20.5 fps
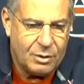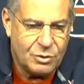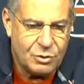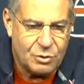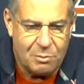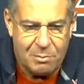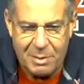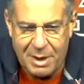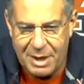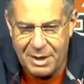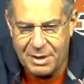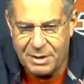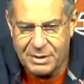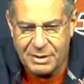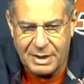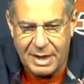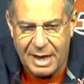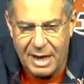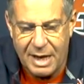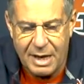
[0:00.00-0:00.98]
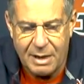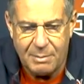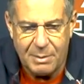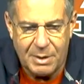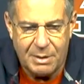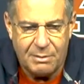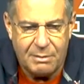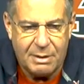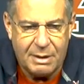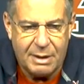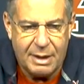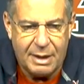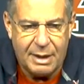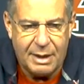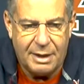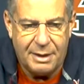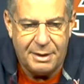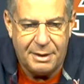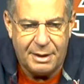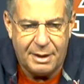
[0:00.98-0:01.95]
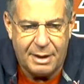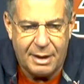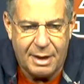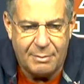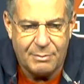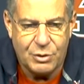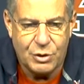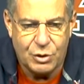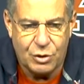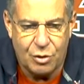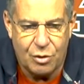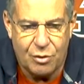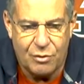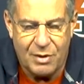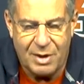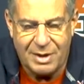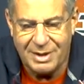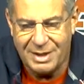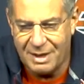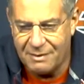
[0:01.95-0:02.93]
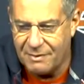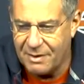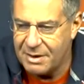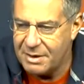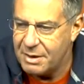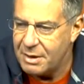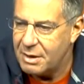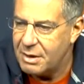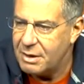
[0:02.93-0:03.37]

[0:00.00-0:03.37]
a tremendous game, and I'm sure that given